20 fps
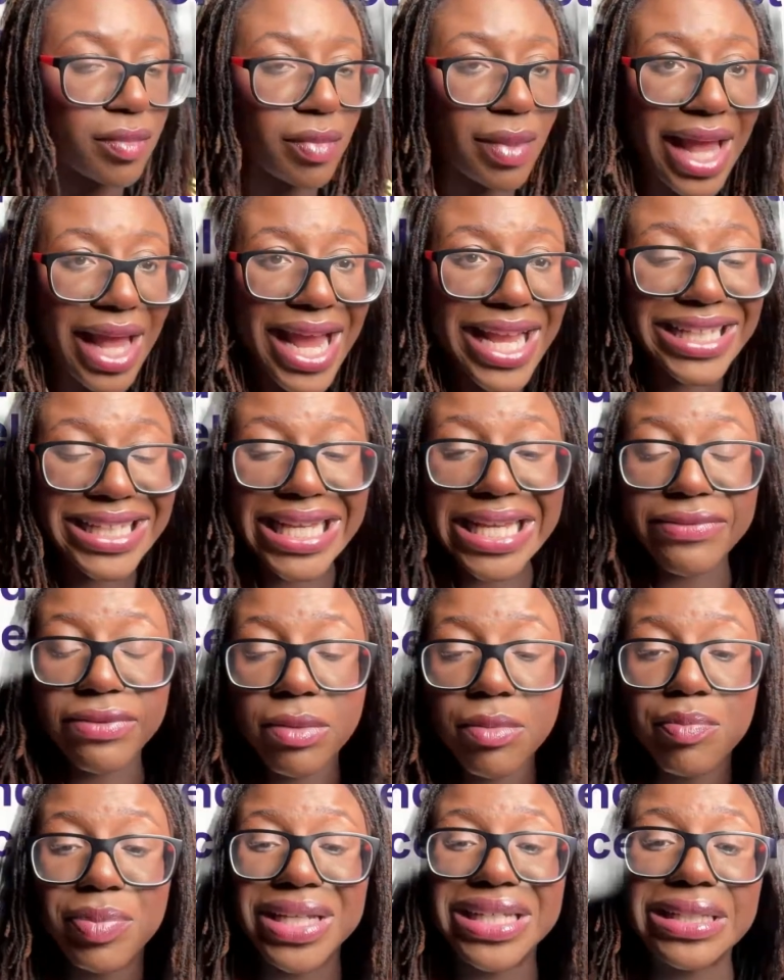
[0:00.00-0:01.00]
it's even
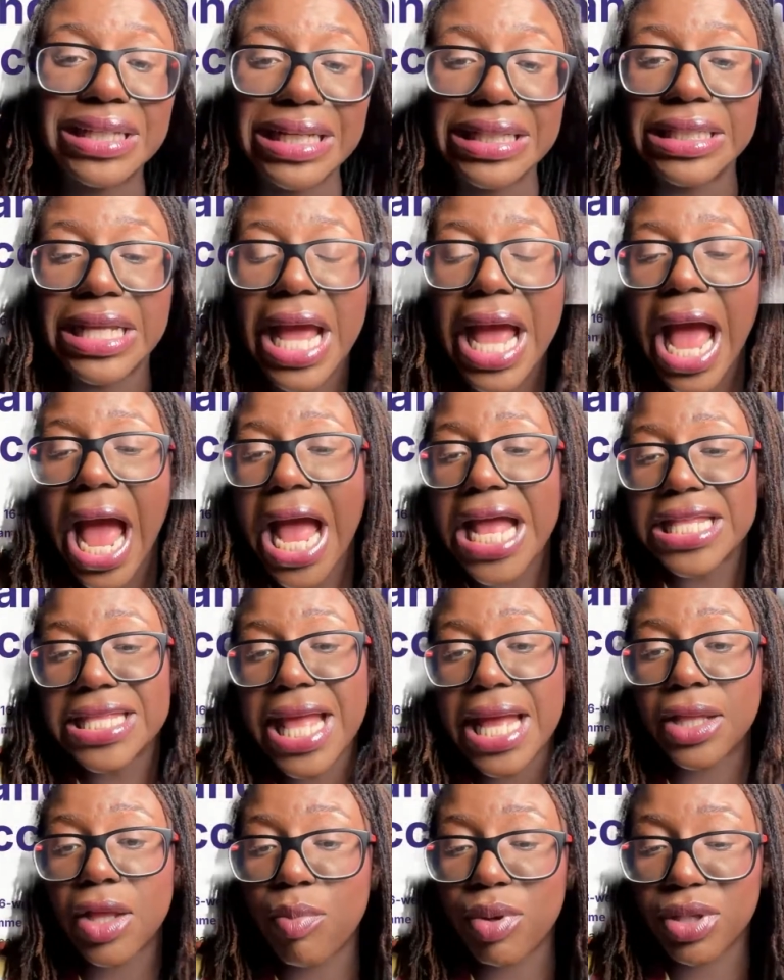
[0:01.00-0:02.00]
beaten
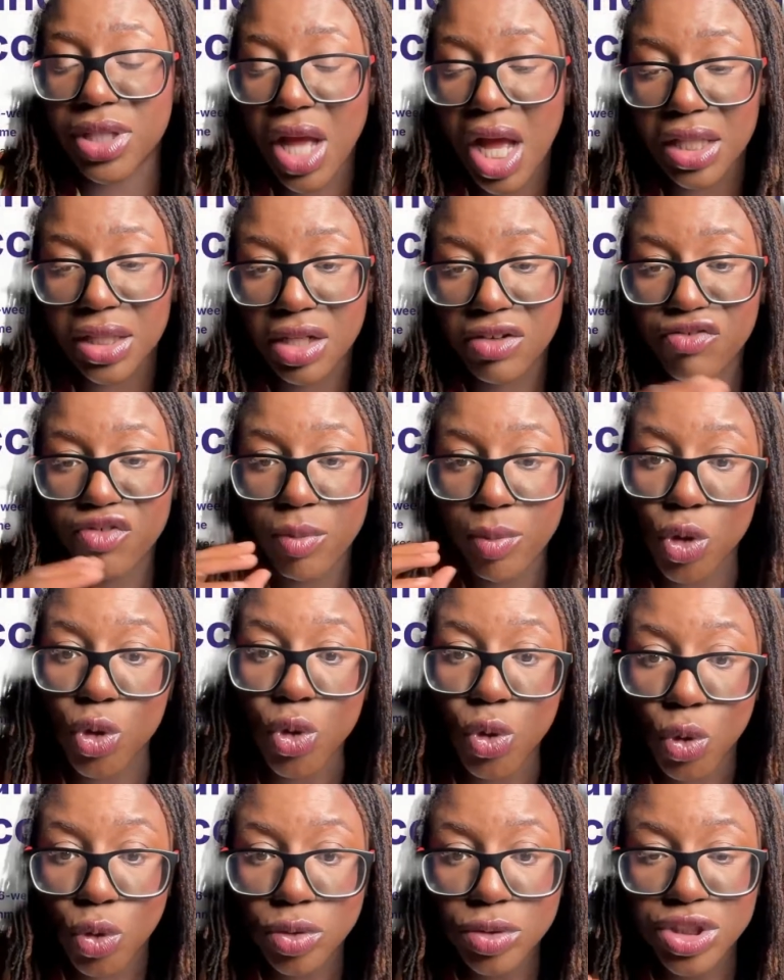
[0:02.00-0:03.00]
Nano Banana from
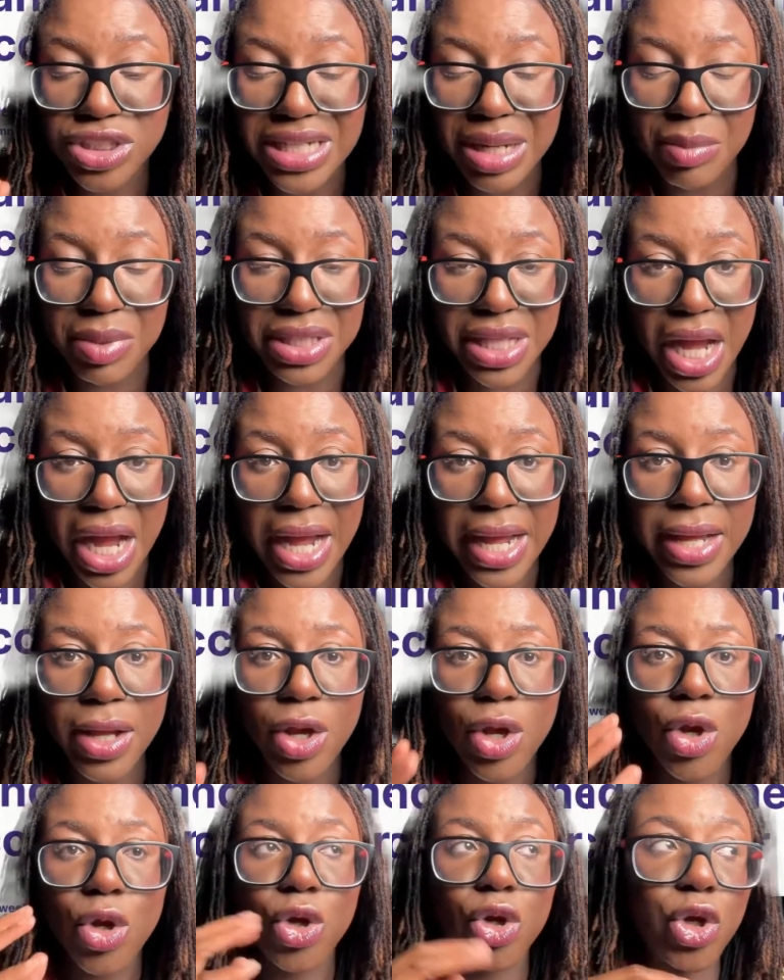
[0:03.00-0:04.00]
Google Gemini,
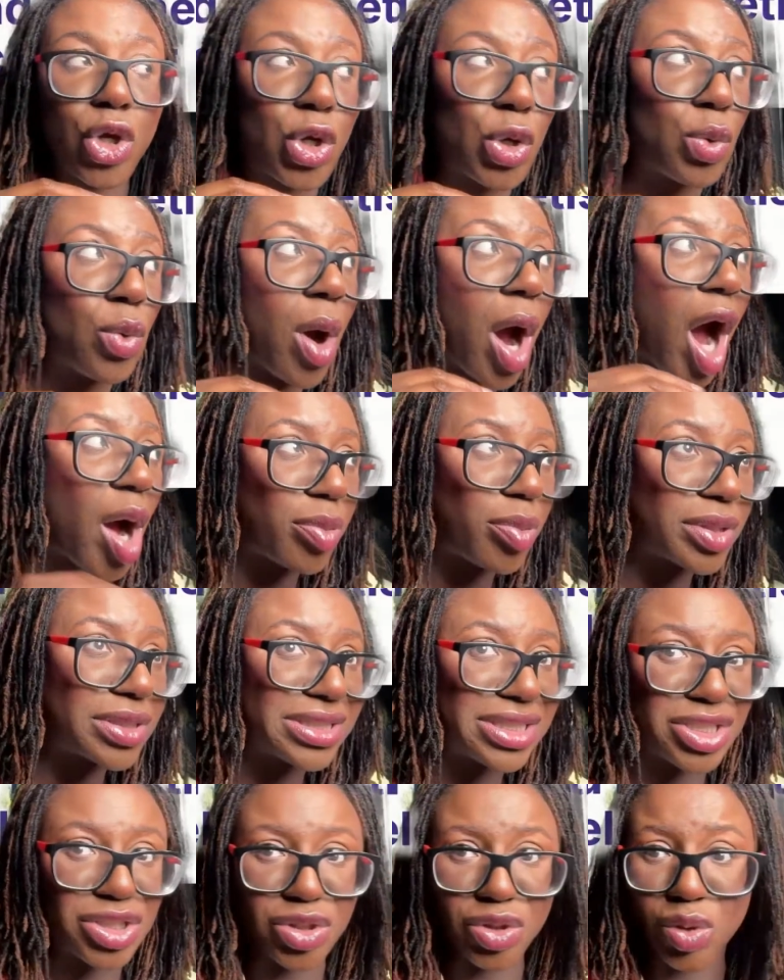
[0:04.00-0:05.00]
who up
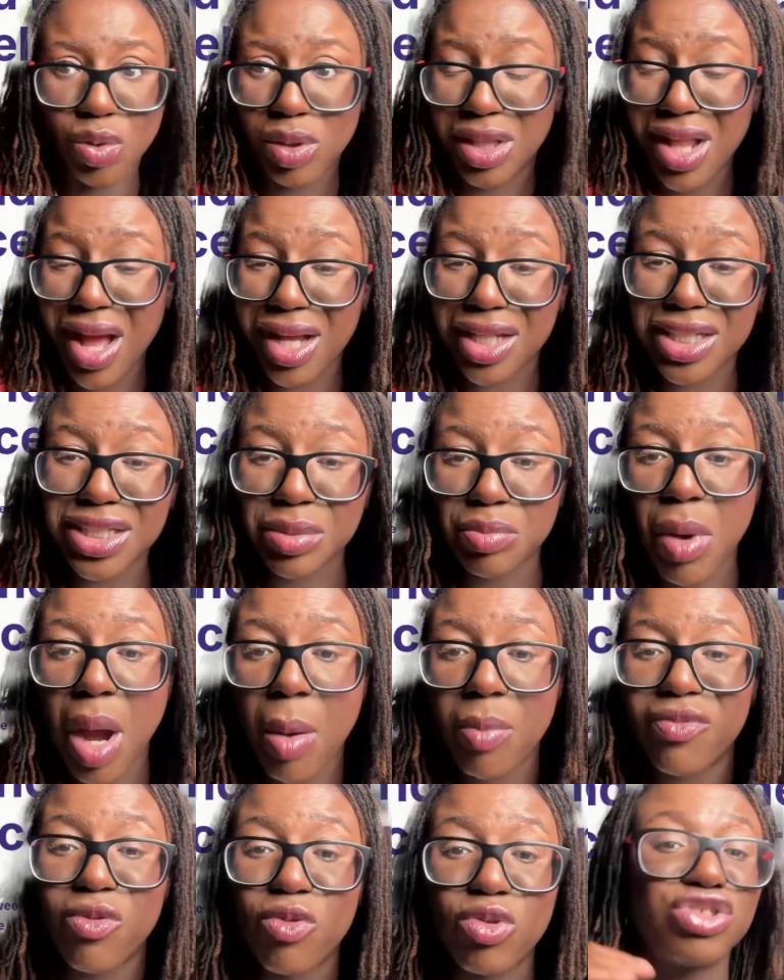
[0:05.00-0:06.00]
until last
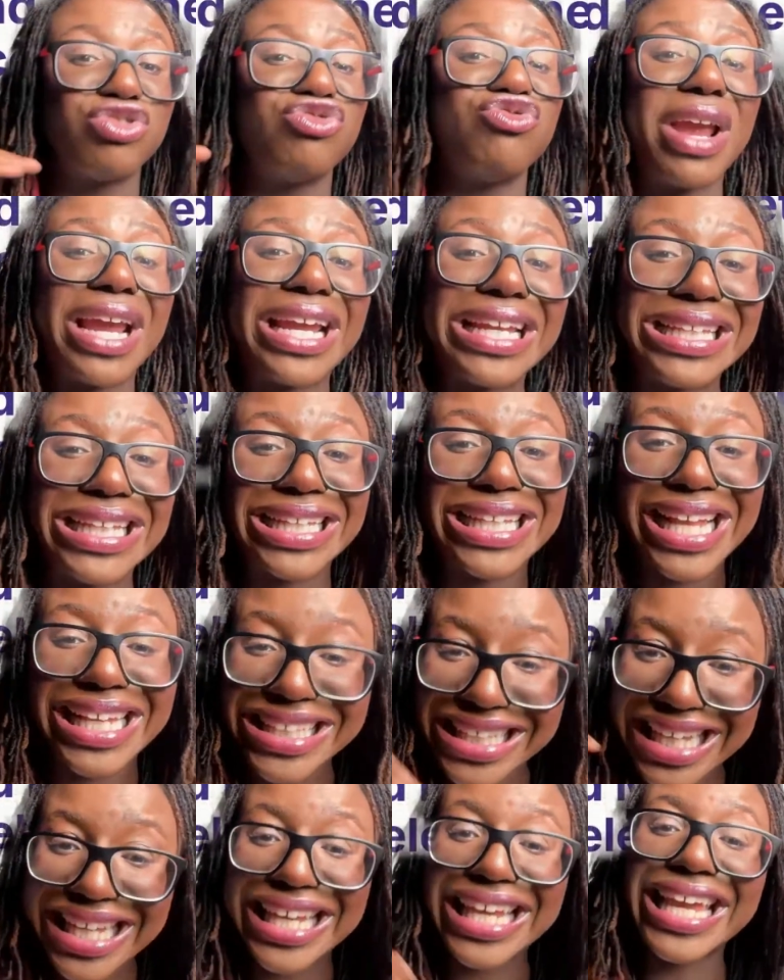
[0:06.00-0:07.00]
month was reigning as
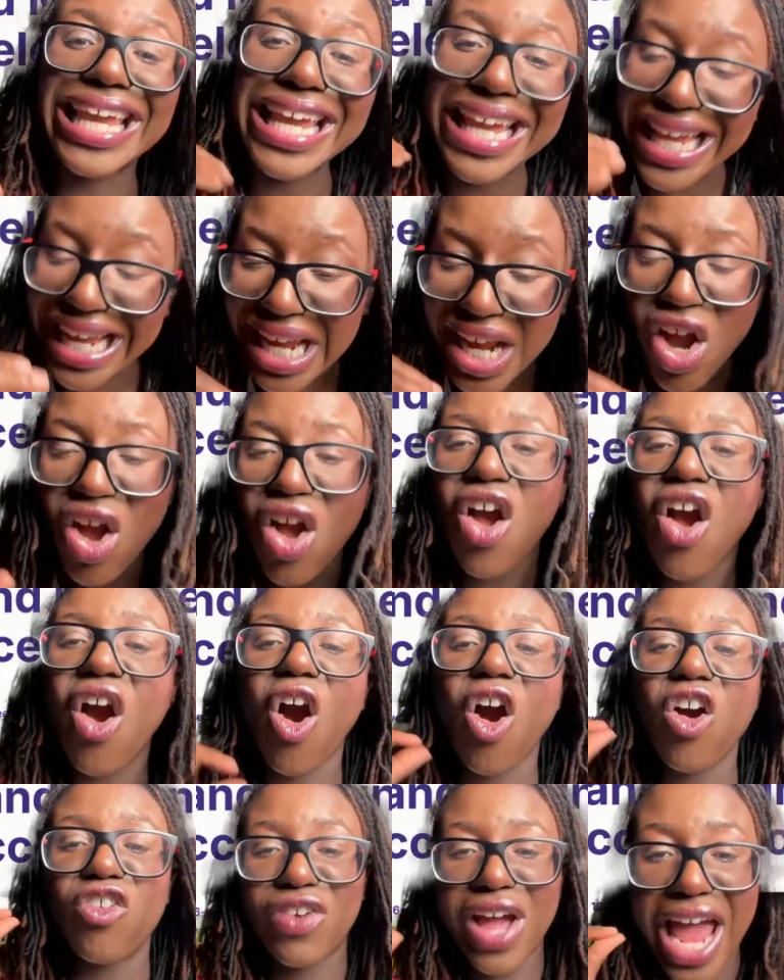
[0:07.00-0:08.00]
the king
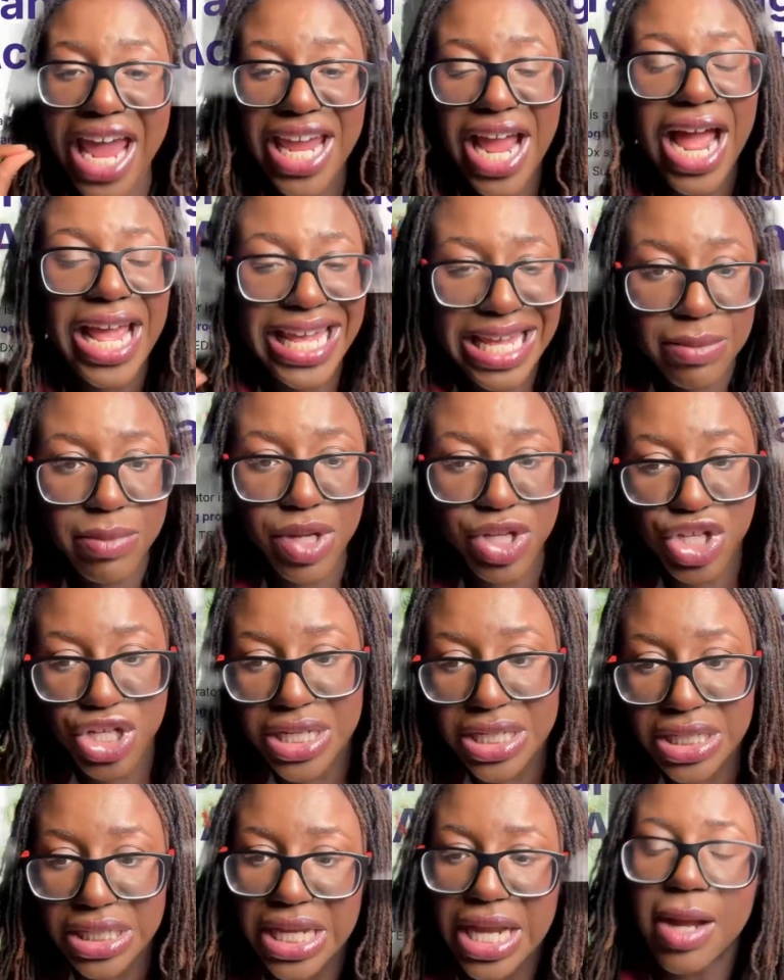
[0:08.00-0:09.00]
of AI
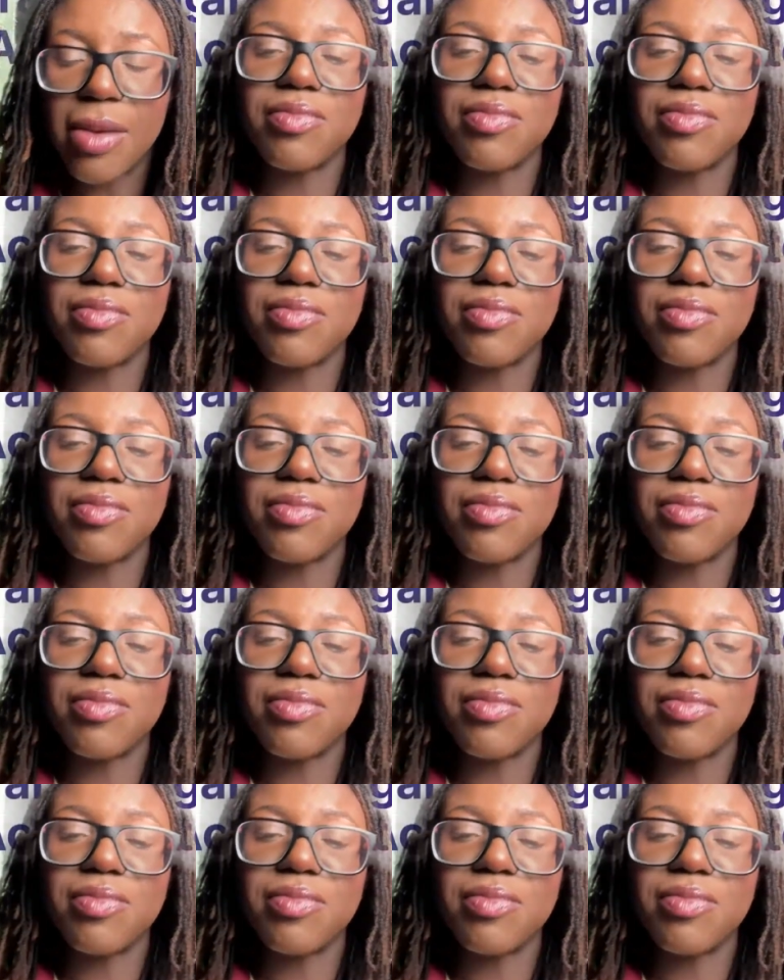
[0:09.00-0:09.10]
images.